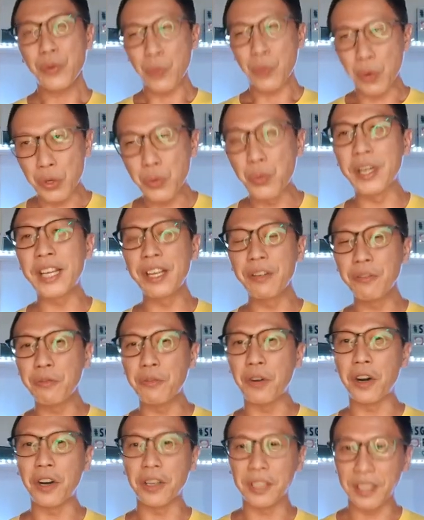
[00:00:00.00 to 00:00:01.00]
was working
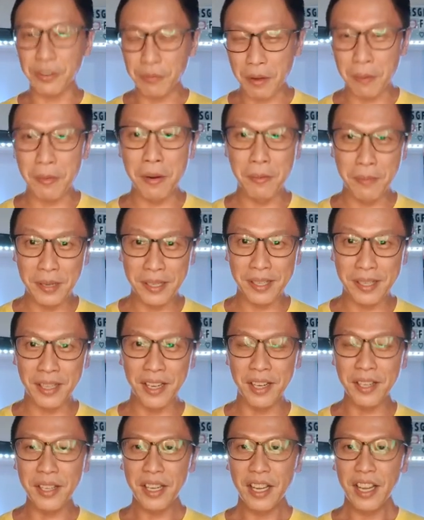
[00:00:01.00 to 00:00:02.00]
for the family
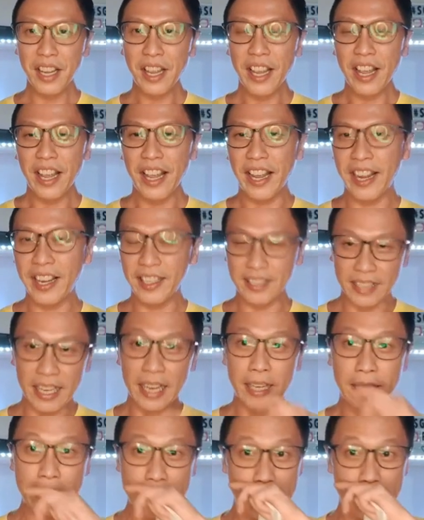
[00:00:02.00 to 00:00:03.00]
business. And
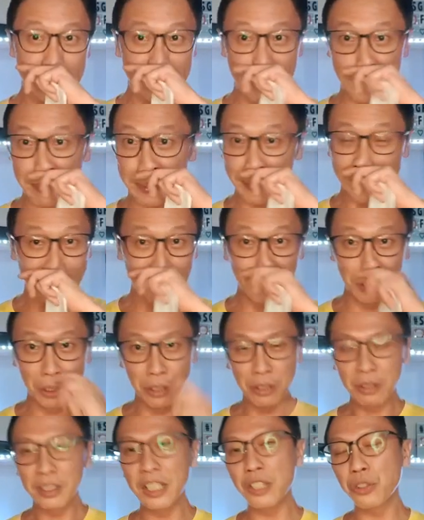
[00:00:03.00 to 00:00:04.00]
yeah, he's in Tamil
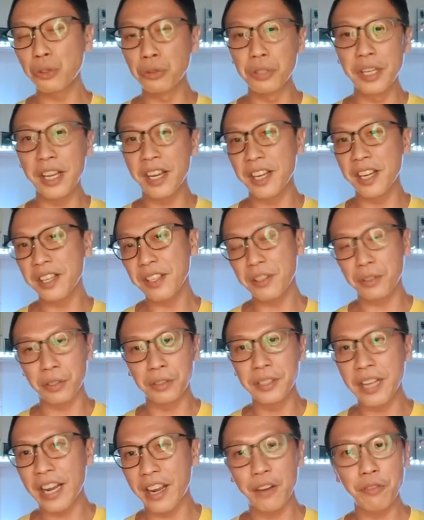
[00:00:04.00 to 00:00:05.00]
Nadu. These 2 years
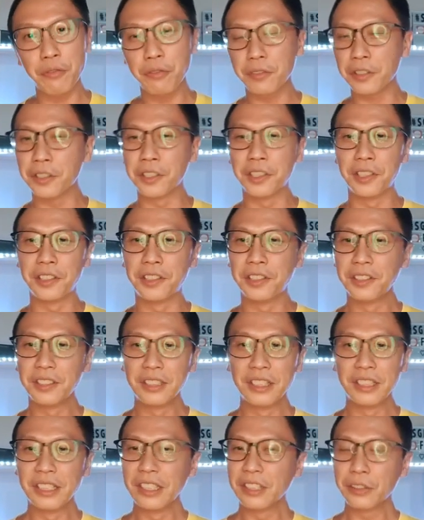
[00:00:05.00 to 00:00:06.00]
don't have, you know,
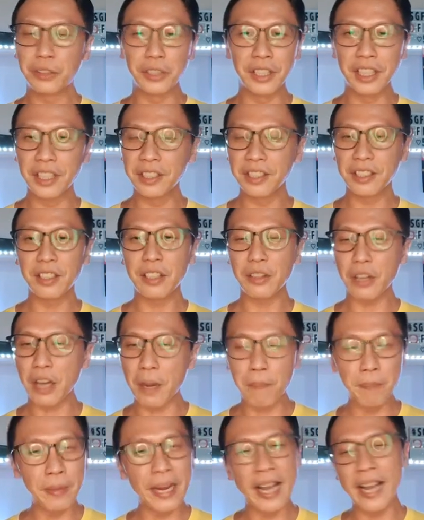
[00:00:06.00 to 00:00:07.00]
couldn't
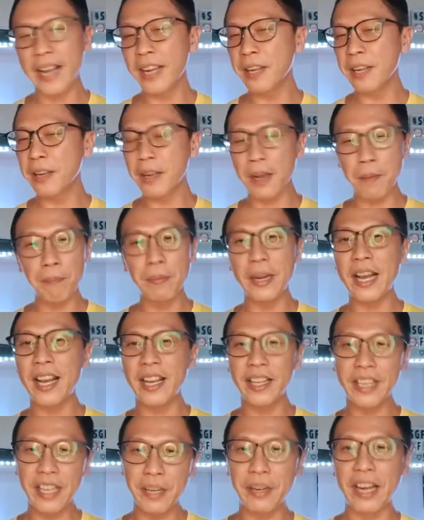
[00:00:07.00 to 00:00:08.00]
apply,
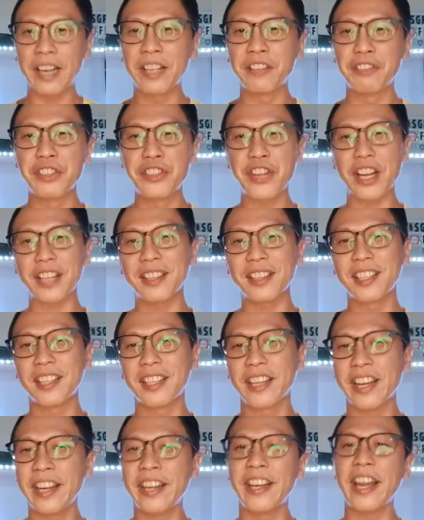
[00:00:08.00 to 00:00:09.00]
keep getting
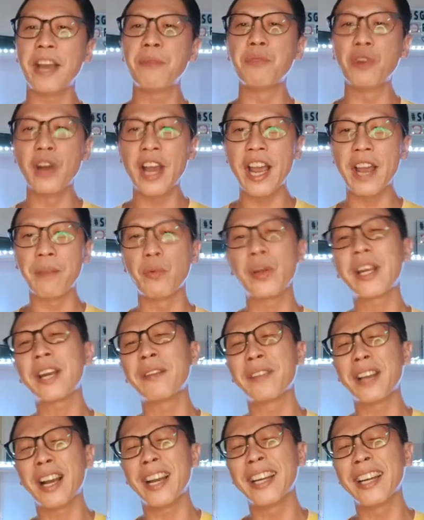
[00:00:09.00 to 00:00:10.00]
rejected. Hey, MOM,
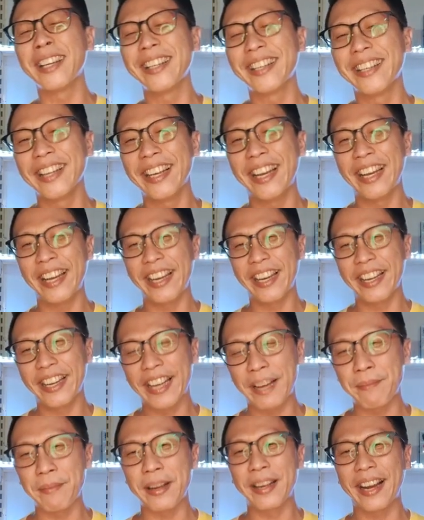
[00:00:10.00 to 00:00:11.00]
wake up your idea, leh.
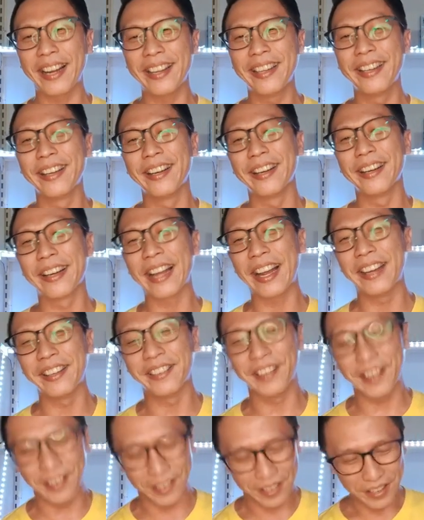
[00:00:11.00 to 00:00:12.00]
Get my guy here,
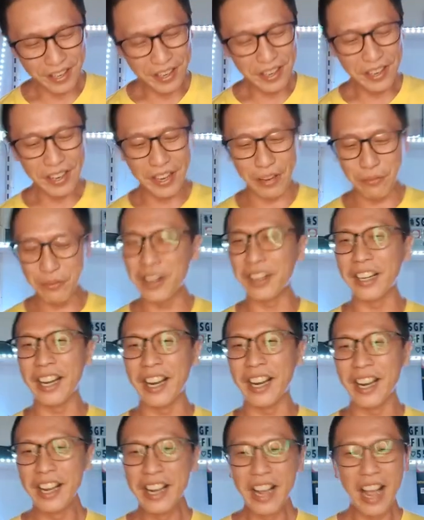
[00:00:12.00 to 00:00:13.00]
can or not? If not,
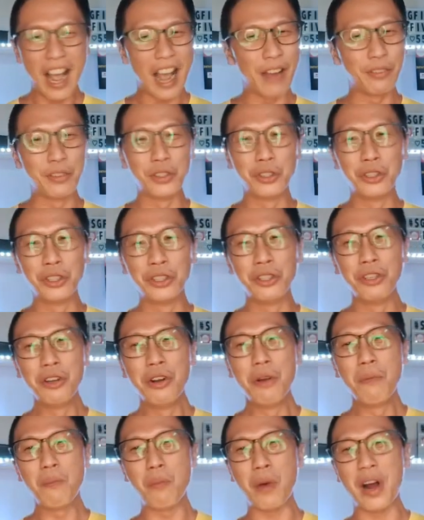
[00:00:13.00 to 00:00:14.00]
I have to do
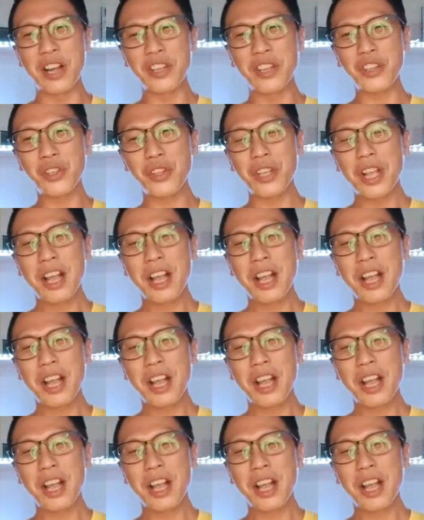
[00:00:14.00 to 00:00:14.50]
pao,